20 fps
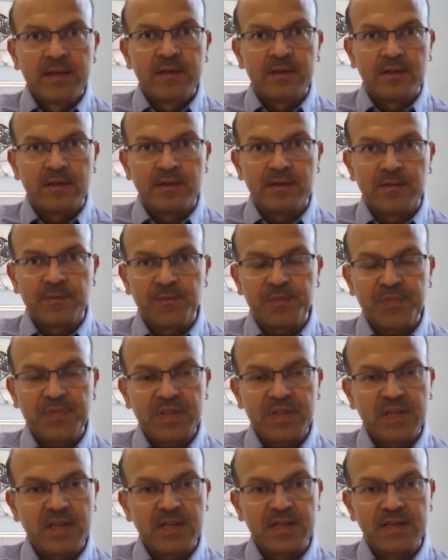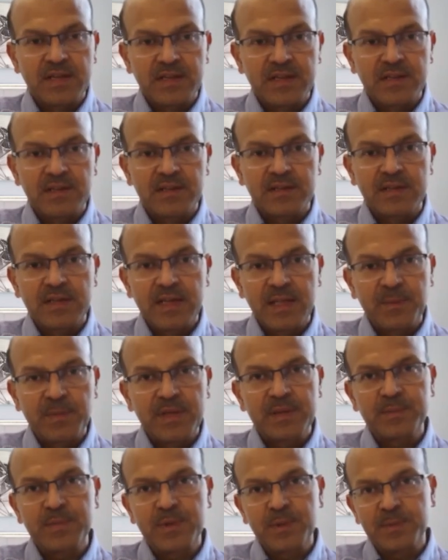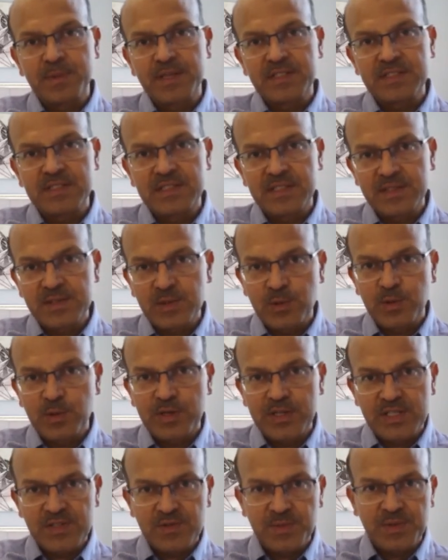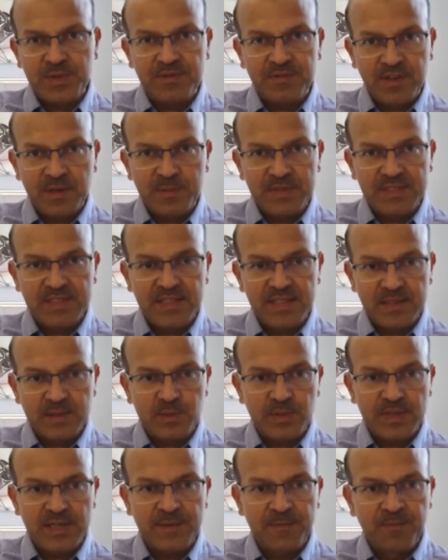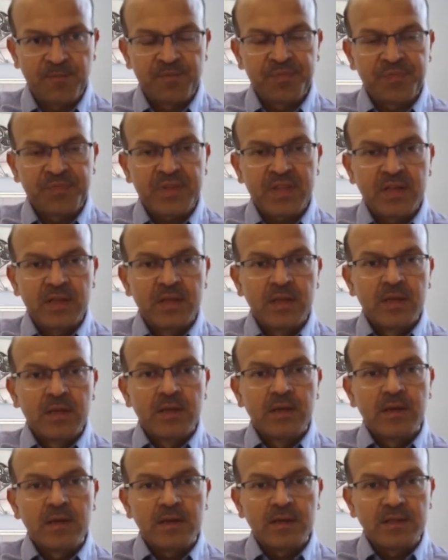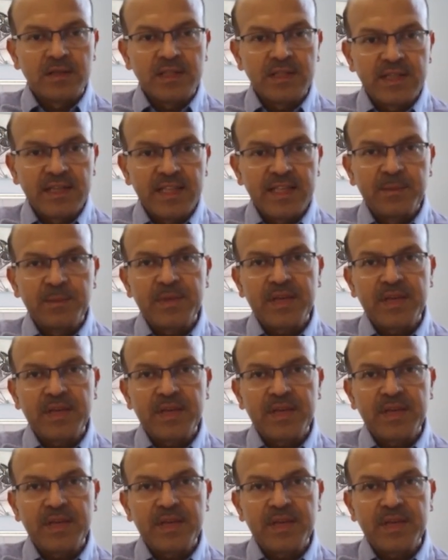Um, and uh, TPN preparation and so on is from the pharmacy as well. Uh, the team